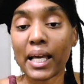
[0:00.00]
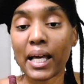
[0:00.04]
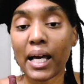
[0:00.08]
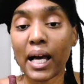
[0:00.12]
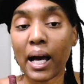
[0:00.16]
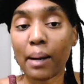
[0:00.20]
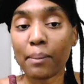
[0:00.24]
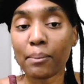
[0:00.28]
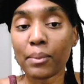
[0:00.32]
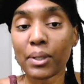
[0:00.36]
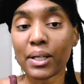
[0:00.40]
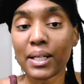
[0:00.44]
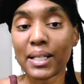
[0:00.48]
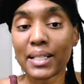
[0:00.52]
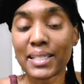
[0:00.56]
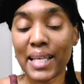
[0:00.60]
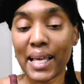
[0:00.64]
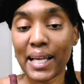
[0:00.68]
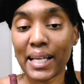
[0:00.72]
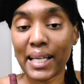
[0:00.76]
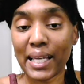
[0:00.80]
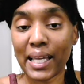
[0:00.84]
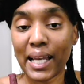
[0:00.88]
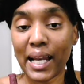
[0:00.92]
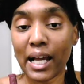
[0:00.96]
I'm going to
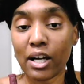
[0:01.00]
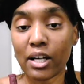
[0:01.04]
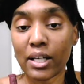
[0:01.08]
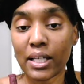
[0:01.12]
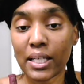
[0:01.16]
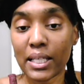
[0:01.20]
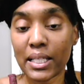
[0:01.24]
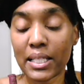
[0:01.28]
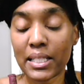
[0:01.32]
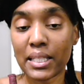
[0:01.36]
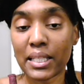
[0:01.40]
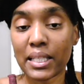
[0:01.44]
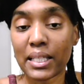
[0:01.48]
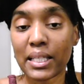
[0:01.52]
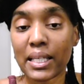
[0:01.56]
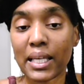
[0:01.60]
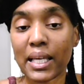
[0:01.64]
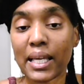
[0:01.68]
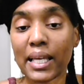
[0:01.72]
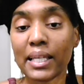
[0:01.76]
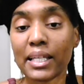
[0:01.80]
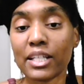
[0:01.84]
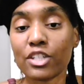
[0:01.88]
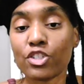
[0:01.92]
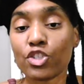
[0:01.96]
take it out
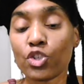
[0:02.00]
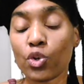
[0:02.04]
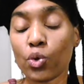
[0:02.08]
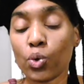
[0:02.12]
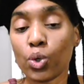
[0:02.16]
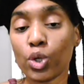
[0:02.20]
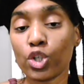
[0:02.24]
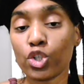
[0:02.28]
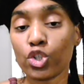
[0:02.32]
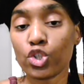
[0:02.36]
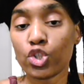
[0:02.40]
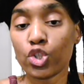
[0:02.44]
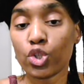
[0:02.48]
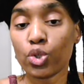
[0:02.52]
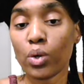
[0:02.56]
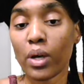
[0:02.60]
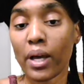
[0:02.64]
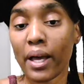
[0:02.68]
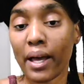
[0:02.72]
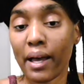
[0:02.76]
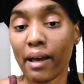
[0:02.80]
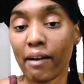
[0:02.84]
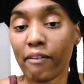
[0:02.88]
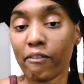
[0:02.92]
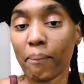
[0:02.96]
easily and it's going to
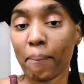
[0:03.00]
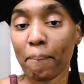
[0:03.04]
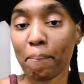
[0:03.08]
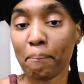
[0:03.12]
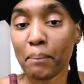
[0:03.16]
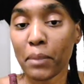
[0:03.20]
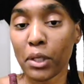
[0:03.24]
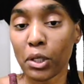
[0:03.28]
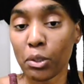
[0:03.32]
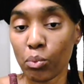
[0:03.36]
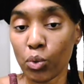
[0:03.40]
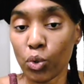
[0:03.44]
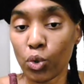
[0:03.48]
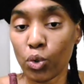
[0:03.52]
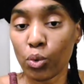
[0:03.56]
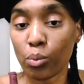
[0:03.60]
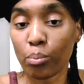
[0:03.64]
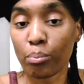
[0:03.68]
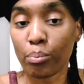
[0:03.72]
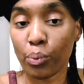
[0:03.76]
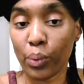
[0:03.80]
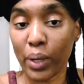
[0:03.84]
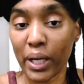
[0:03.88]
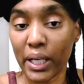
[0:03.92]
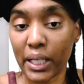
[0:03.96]
have minimal
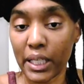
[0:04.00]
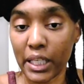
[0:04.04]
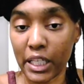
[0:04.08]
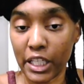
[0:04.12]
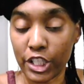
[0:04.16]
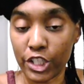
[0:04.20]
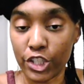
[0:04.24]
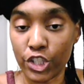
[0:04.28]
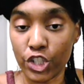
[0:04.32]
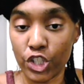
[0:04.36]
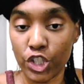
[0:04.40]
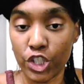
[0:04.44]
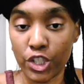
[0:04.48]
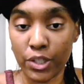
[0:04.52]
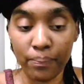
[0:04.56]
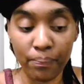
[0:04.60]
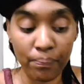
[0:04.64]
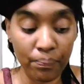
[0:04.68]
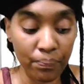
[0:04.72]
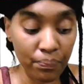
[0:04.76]
breakage.